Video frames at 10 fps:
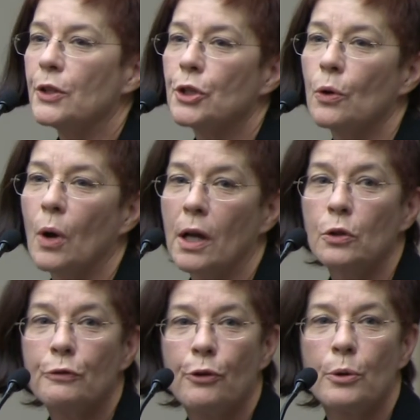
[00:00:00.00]
so I
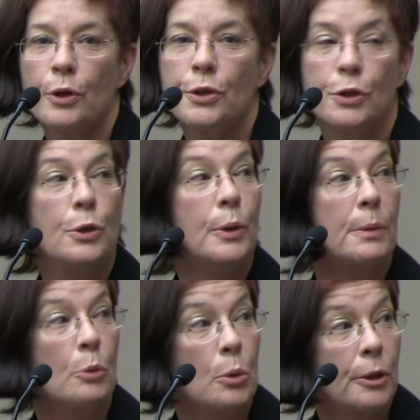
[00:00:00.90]
look forward to doing
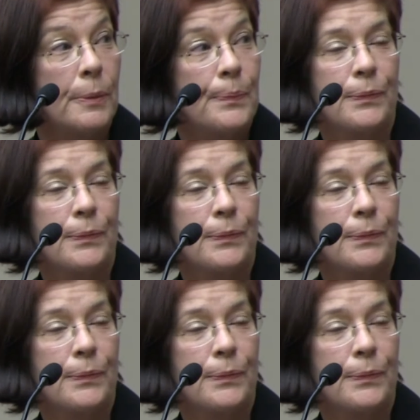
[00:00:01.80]
more.